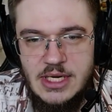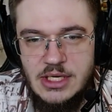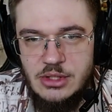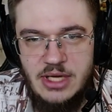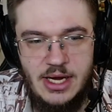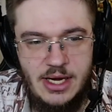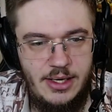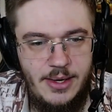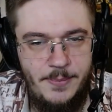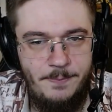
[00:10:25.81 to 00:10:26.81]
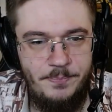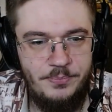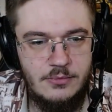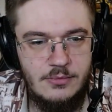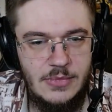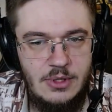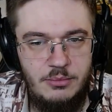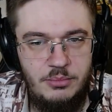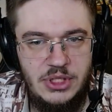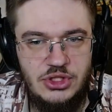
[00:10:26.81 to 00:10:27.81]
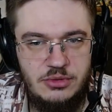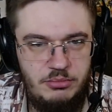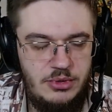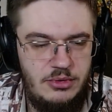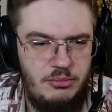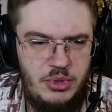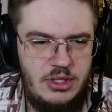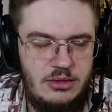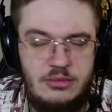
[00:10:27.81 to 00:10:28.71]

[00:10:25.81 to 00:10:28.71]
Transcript: So yeah, pitch, pick,